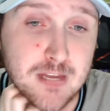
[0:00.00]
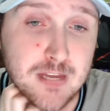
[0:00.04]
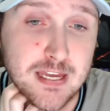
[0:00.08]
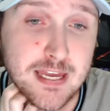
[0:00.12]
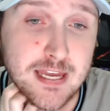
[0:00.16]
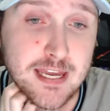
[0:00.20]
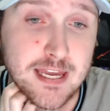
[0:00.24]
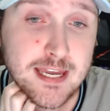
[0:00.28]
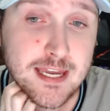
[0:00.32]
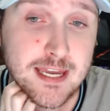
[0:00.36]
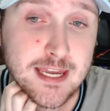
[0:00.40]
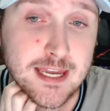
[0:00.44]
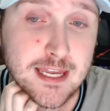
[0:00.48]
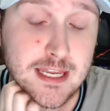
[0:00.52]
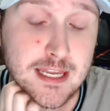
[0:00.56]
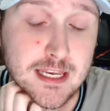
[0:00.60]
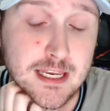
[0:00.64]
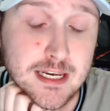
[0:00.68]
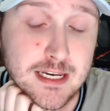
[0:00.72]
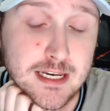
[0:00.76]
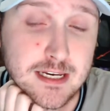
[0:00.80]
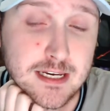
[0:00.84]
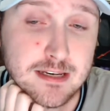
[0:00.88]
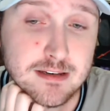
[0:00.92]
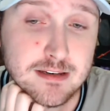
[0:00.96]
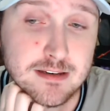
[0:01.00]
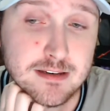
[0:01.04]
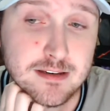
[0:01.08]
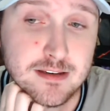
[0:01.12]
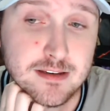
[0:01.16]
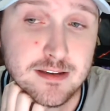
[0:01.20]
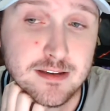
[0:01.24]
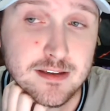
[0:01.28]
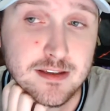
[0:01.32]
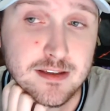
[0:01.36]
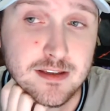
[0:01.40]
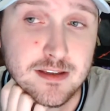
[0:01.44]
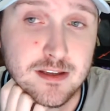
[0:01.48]
And
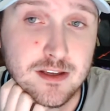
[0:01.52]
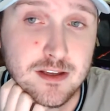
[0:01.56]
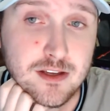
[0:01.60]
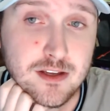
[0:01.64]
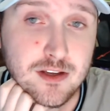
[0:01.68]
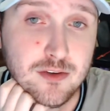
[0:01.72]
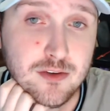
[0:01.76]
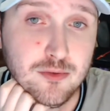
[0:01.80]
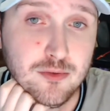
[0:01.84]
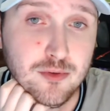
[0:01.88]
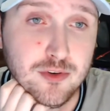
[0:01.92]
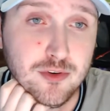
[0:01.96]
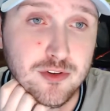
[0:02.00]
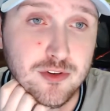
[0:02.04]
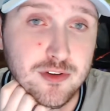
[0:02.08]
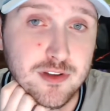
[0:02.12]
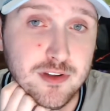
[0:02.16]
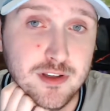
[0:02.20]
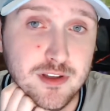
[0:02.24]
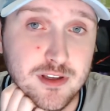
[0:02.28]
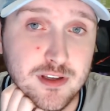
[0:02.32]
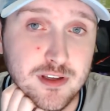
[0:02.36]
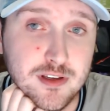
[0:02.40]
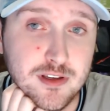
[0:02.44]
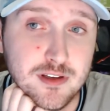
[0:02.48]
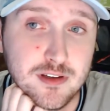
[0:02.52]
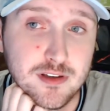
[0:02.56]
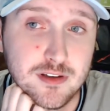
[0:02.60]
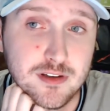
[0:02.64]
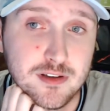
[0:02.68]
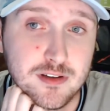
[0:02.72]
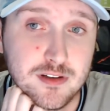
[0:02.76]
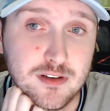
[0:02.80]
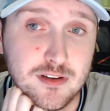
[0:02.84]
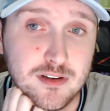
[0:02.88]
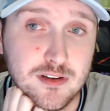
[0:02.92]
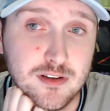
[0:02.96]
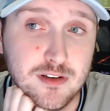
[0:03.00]
really,
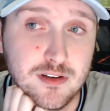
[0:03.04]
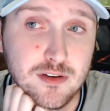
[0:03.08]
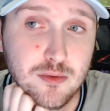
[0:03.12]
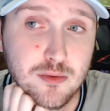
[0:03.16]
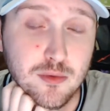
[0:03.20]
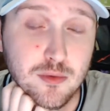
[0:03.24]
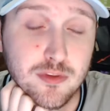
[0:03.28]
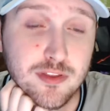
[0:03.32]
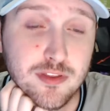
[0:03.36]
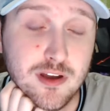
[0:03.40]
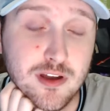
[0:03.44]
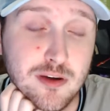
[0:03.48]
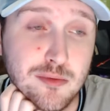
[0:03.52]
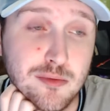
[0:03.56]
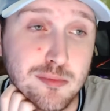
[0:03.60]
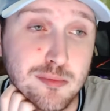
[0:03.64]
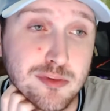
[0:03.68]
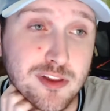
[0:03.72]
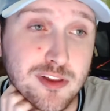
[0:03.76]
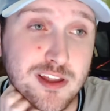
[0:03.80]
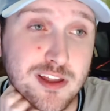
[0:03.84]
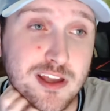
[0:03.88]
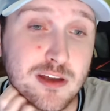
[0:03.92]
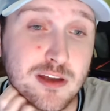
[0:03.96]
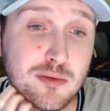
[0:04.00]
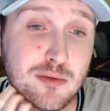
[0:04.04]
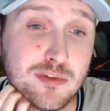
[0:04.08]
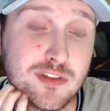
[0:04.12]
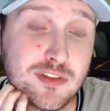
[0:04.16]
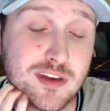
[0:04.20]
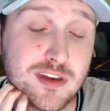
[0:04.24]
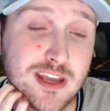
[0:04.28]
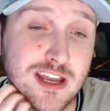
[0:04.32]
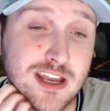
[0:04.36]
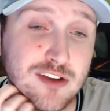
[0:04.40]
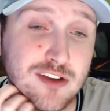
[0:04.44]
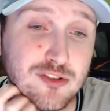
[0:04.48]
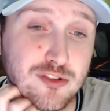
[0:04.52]
without playing with a
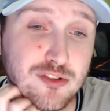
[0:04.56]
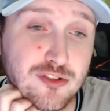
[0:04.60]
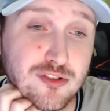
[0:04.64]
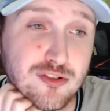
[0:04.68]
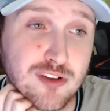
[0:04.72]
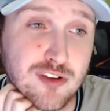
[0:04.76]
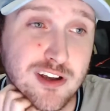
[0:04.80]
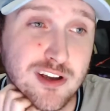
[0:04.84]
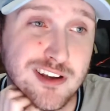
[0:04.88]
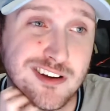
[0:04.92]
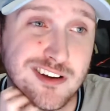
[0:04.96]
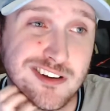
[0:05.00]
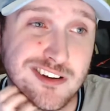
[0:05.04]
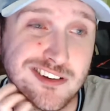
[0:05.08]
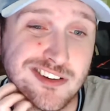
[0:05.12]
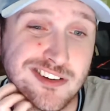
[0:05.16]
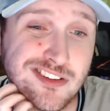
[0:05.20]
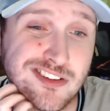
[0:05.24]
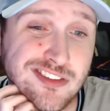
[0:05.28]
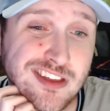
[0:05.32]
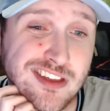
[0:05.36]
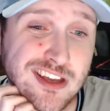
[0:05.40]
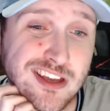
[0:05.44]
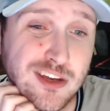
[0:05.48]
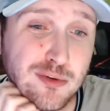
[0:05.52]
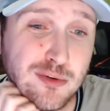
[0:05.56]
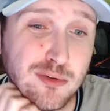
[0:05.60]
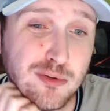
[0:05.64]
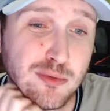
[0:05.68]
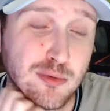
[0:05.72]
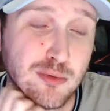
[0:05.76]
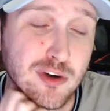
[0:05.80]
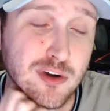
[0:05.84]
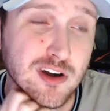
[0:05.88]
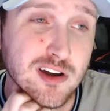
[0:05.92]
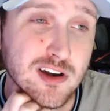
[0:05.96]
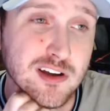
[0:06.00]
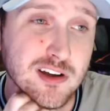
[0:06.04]
natural striker until the end with
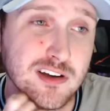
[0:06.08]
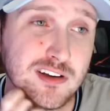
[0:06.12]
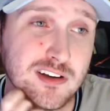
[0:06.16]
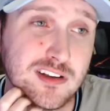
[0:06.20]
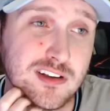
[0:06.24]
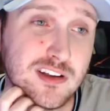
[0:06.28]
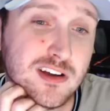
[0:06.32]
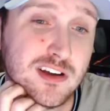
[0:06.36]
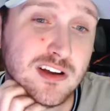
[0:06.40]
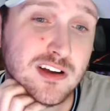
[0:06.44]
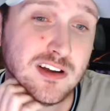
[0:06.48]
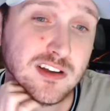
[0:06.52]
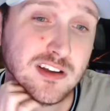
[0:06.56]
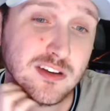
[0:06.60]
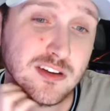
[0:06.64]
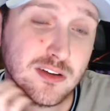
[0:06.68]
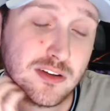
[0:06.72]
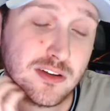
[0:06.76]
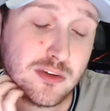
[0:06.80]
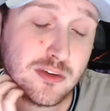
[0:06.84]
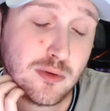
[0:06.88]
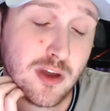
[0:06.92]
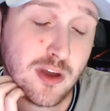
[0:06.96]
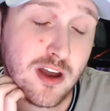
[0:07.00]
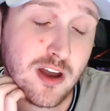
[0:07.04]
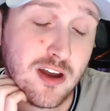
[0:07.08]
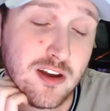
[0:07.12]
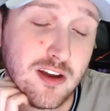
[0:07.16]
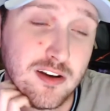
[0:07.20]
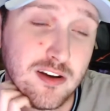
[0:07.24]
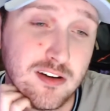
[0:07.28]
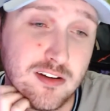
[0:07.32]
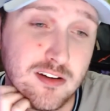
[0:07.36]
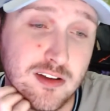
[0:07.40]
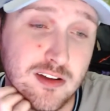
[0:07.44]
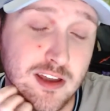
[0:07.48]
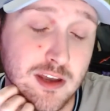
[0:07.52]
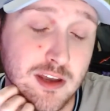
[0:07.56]
Jan
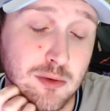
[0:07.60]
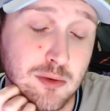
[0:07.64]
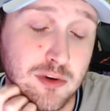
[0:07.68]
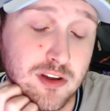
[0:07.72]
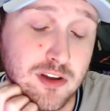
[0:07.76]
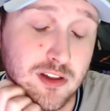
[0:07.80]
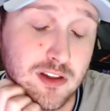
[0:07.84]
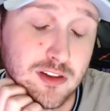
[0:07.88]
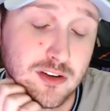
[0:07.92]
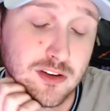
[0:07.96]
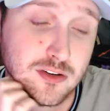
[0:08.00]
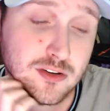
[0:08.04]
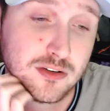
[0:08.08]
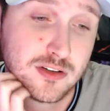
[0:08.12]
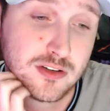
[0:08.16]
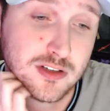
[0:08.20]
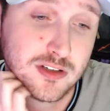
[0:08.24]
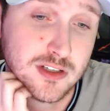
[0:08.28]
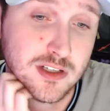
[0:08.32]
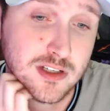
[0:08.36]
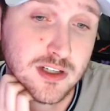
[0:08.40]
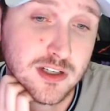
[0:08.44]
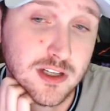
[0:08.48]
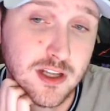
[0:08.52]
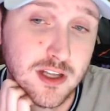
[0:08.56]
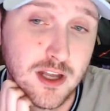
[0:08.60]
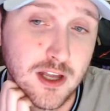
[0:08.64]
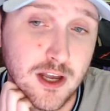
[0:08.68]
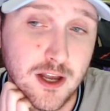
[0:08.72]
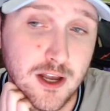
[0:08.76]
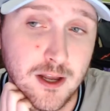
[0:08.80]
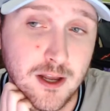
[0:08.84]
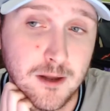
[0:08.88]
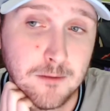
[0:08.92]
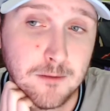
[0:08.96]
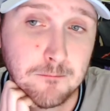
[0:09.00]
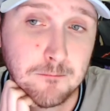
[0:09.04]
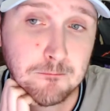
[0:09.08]
Aguadello,
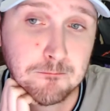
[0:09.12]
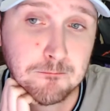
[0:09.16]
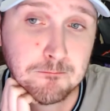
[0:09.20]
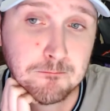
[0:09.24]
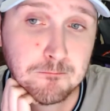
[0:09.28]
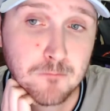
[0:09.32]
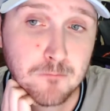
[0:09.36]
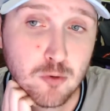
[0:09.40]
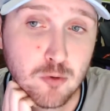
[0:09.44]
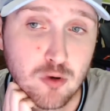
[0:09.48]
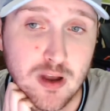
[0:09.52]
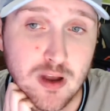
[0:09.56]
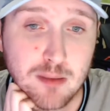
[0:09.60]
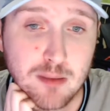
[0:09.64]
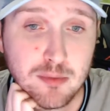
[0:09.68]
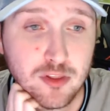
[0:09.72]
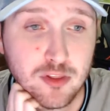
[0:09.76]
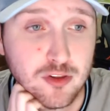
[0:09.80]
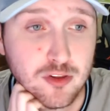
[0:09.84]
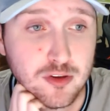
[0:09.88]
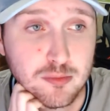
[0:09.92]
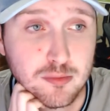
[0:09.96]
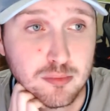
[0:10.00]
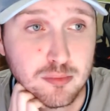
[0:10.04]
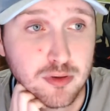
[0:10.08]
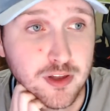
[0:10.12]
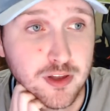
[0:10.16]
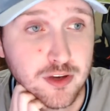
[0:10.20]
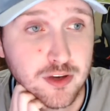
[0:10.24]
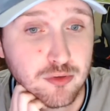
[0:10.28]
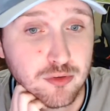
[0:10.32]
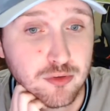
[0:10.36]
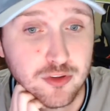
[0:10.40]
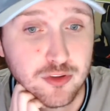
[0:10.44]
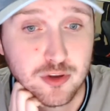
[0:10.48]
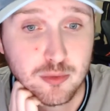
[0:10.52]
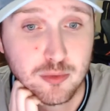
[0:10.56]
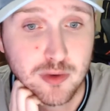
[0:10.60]
Robin Ludd played
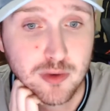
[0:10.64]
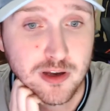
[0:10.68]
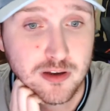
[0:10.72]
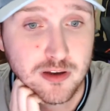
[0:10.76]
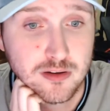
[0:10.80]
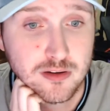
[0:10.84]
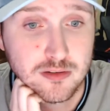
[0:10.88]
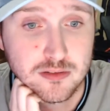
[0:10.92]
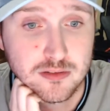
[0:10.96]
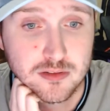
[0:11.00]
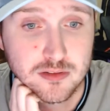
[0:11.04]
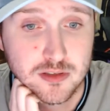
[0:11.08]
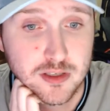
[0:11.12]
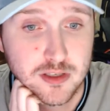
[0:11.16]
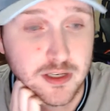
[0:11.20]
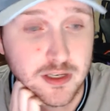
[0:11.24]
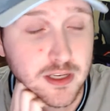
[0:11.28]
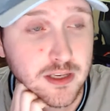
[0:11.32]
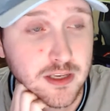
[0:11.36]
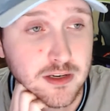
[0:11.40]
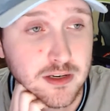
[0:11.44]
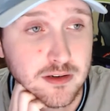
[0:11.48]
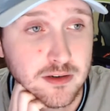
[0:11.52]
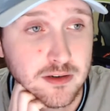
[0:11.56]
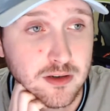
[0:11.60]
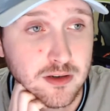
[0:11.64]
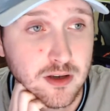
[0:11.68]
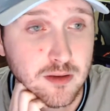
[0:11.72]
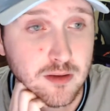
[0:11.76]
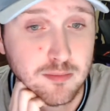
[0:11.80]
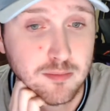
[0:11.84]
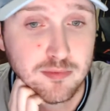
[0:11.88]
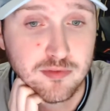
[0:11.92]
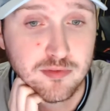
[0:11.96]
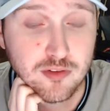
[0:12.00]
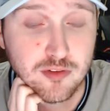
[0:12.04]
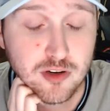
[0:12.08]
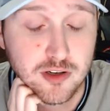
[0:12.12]
really well again up
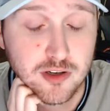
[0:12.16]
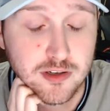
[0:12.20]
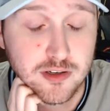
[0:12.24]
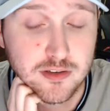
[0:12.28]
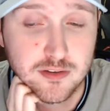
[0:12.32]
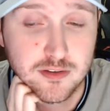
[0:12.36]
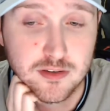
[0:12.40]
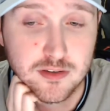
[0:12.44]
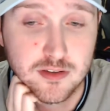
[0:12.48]
front.